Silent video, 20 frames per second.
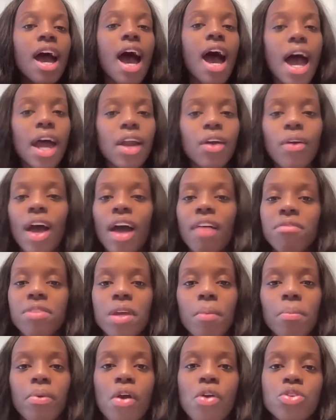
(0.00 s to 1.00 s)
I don't have the
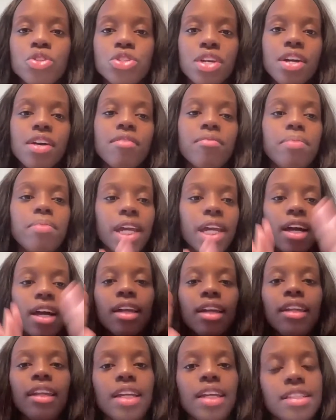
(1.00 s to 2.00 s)
approach of being a
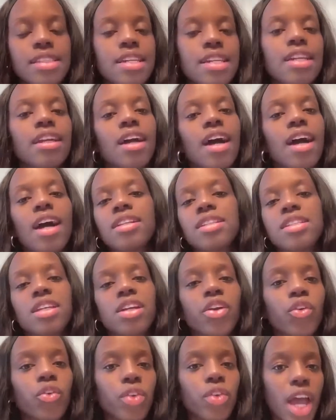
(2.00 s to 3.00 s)
LinkedIn
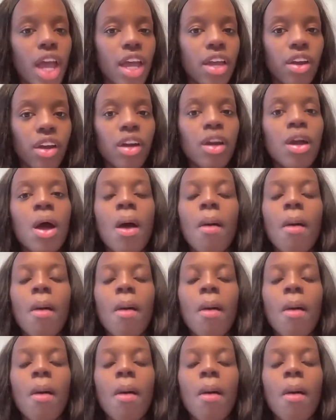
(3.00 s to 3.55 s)
content creator.